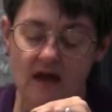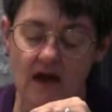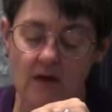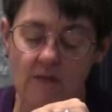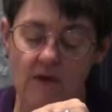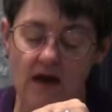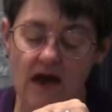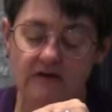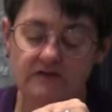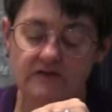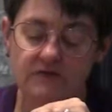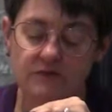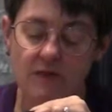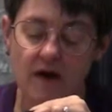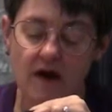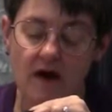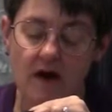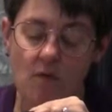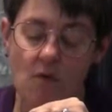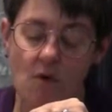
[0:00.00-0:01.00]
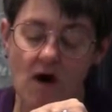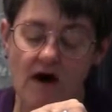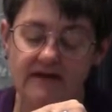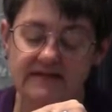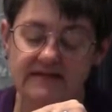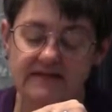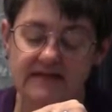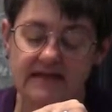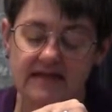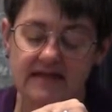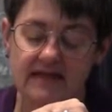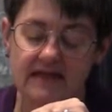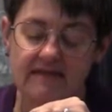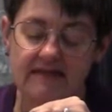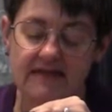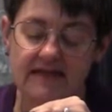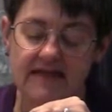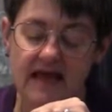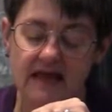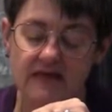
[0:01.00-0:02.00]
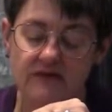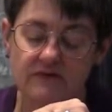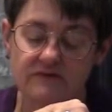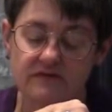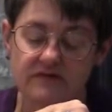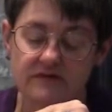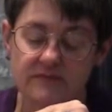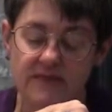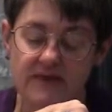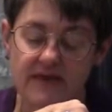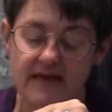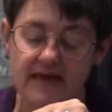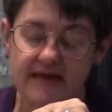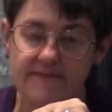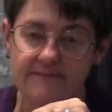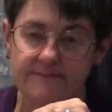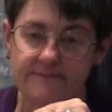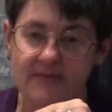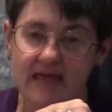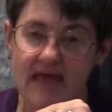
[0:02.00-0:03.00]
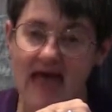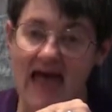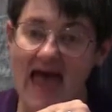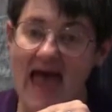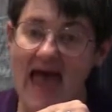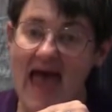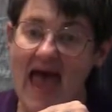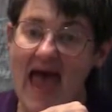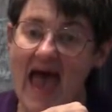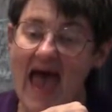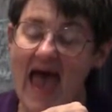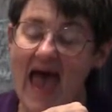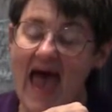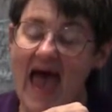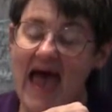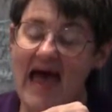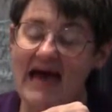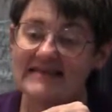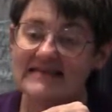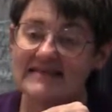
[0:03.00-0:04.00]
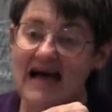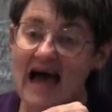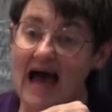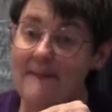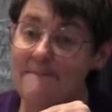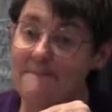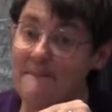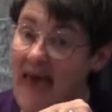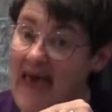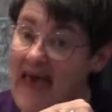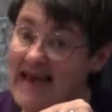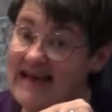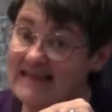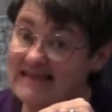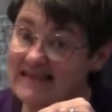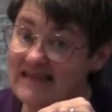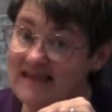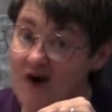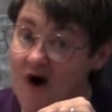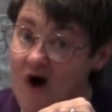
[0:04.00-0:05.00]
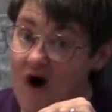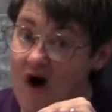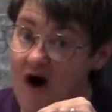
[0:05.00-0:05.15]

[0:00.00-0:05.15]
around where I wanted the yellow to be, and I painted